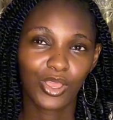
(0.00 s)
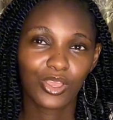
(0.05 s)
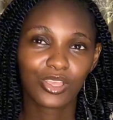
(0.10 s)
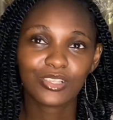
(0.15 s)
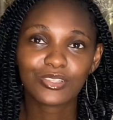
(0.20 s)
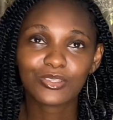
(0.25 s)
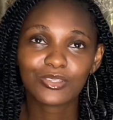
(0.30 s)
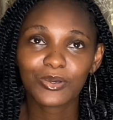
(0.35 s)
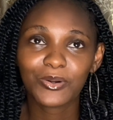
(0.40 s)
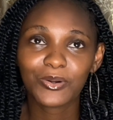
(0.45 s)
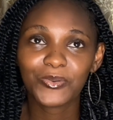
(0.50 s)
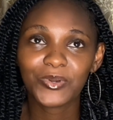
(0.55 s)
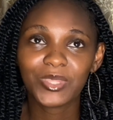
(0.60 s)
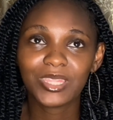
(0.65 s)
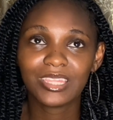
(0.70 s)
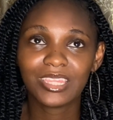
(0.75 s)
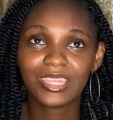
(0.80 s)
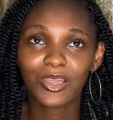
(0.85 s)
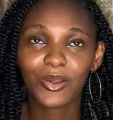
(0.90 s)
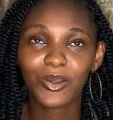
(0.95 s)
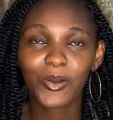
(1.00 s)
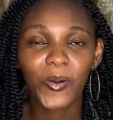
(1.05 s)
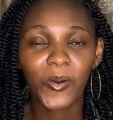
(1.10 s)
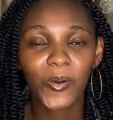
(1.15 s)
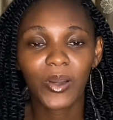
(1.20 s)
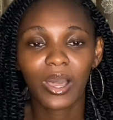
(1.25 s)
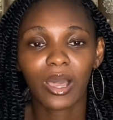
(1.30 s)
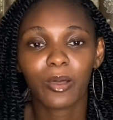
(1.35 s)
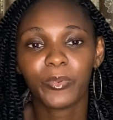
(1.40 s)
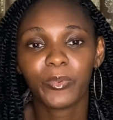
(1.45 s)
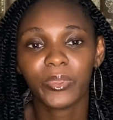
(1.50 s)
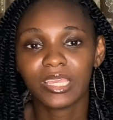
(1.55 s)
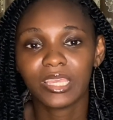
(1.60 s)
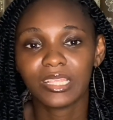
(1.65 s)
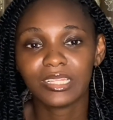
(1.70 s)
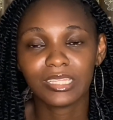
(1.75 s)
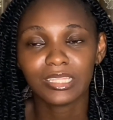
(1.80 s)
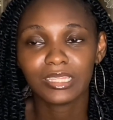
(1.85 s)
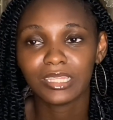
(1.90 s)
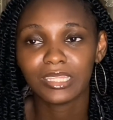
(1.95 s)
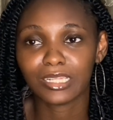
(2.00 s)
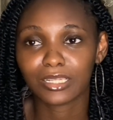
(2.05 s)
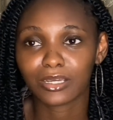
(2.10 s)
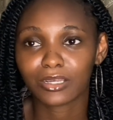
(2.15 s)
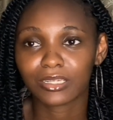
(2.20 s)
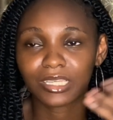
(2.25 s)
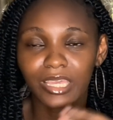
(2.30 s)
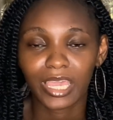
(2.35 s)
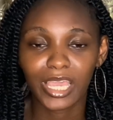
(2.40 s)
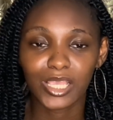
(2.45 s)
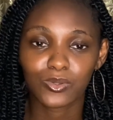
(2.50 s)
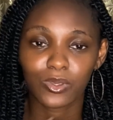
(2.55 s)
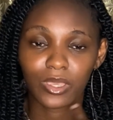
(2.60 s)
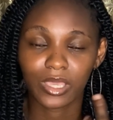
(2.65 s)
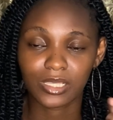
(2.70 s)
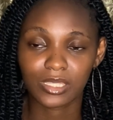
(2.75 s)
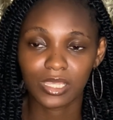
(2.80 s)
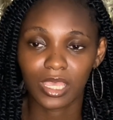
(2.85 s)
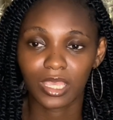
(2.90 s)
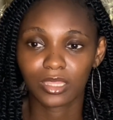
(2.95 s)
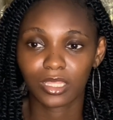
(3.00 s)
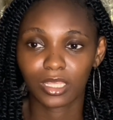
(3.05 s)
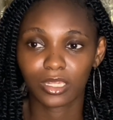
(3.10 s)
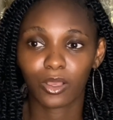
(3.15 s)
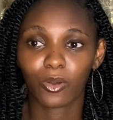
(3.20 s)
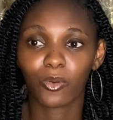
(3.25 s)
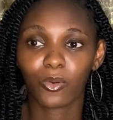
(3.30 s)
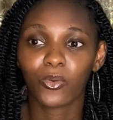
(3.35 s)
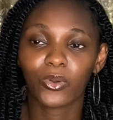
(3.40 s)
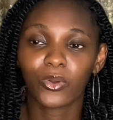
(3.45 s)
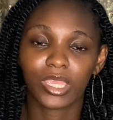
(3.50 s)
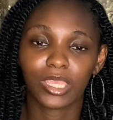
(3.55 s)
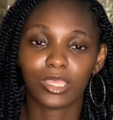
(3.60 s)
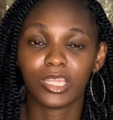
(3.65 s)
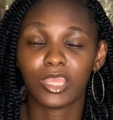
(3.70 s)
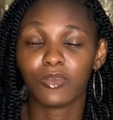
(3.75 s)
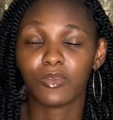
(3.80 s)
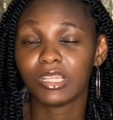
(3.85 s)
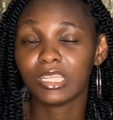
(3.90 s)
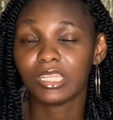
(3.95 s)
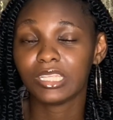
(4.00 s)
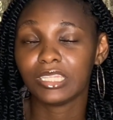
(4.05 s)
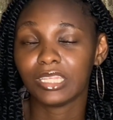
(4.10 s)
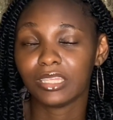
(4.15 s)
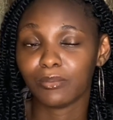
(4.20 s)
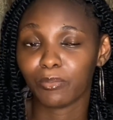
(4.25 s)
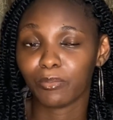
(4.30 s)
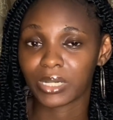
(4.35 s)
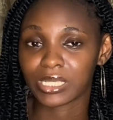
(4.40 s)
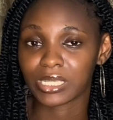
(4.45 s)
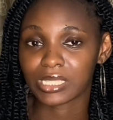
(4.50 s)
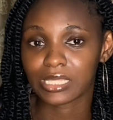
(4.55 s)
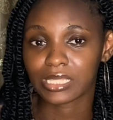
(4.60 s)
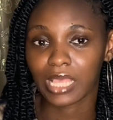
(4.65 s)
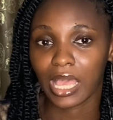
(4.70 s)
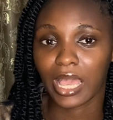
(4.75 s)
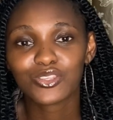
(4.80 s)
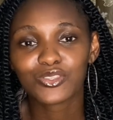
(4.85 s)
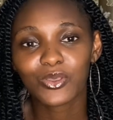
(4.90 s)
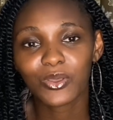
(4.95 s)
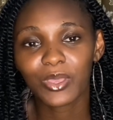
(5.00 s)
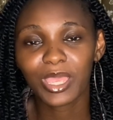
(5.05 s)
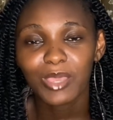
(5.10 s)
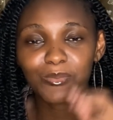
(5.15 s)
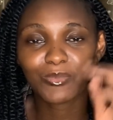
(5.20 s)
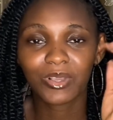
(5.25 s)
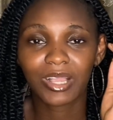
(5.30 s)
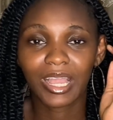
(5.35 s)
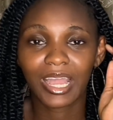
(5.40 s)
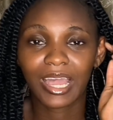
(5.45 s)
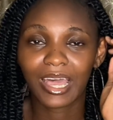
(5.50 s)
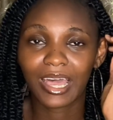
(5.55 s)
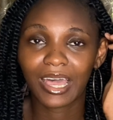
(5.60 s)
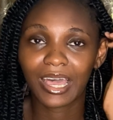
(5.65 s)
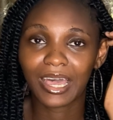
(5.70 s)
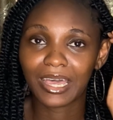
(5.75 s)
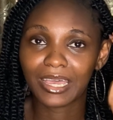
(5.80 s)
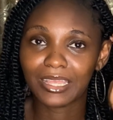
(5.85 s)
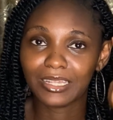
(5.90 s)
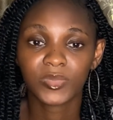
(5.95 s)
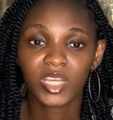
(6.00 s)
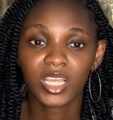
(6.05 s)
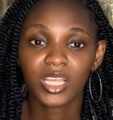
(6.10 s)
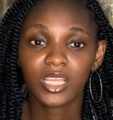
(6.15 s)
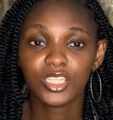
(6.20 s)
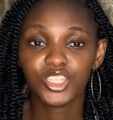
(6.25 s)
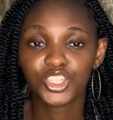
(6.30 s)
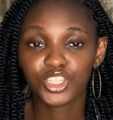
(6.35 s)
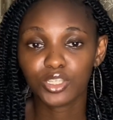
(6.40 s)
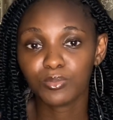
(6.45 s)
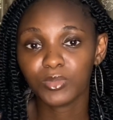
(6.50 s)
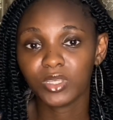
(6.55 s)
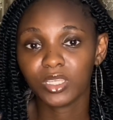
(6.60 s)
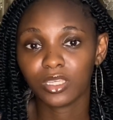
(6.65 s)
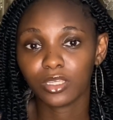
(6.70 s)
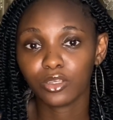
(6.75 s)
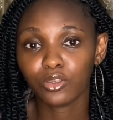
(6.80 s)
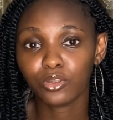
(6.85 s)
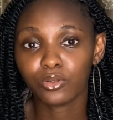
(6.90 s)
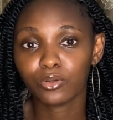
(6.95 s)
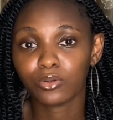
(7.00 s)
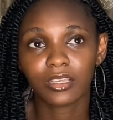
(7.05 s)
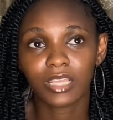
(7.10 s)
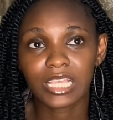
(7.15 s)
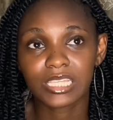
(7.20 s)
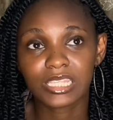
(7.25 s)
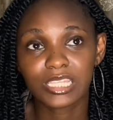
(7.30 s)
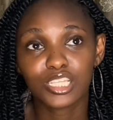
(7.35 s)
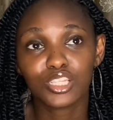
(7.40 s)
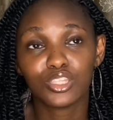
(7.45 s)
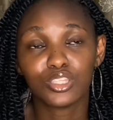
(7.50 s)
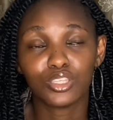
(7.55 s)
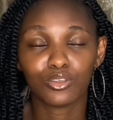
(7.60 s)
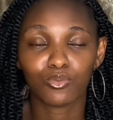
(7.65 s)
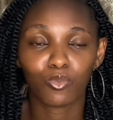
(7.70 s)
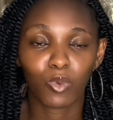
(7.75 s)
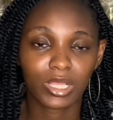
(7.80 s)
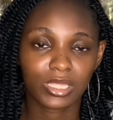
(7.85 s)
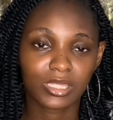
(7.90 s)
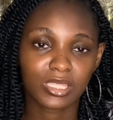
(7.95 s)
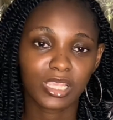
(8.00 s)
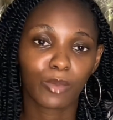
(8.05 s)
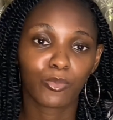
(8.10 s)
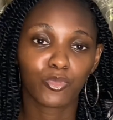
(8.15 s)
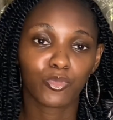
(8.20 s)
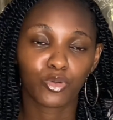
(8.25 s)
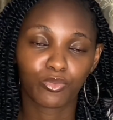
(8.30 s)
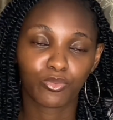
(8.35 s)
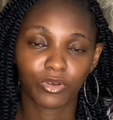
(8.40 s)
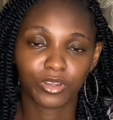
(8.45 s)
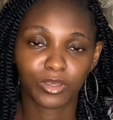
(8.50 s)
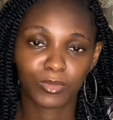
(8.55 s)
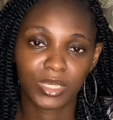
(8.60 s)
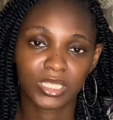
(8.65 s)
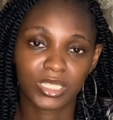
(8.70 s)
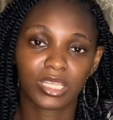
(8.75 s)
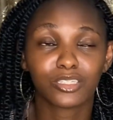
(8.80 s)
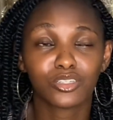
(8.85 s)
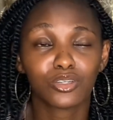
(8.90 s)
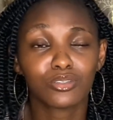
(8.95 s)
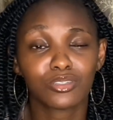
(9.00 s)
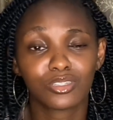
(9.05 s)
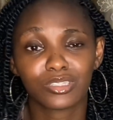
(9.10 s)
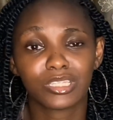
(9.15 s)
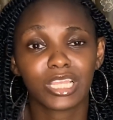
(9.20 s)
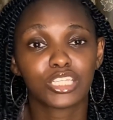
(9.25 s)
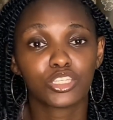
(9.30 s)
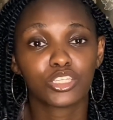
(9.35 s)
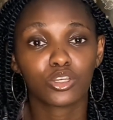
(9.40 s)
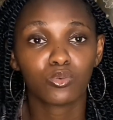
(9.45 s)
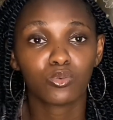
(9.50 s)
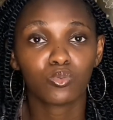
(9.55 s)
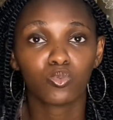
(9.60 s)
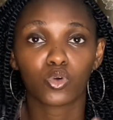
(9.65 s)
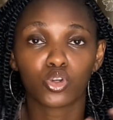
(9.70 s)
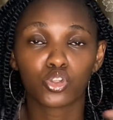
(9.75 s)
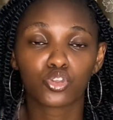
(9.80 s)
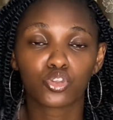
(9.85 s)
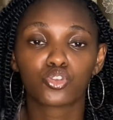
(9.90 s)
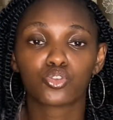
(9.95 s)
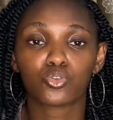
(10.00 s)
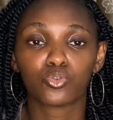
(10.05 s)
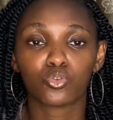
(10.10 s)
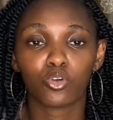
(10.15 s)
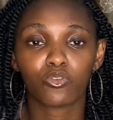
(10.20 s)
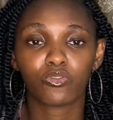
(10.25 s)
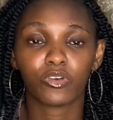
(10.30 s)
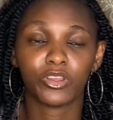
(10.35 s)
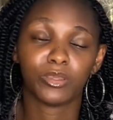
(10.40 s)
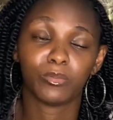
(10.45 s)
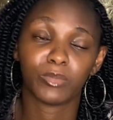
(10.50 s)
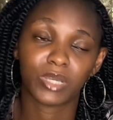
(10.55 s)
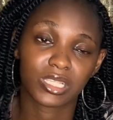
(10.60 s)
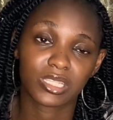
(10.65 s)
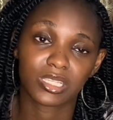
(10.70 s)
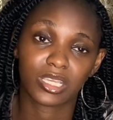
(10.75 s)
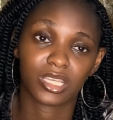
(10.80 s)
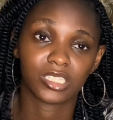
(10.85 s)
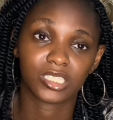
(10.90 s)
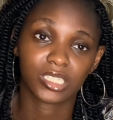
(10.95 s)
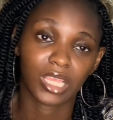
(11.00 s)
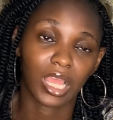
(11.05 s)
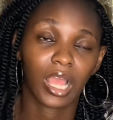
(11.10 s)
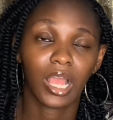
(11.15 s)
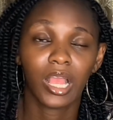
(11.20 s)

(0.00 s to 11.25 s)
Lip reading: So with the whole happy ending thing, now the guys were excited that okay, they really need the massage. So Ebuka and Jimmie exit the WhatsApp group for the massage. They don't want to go for the massage, so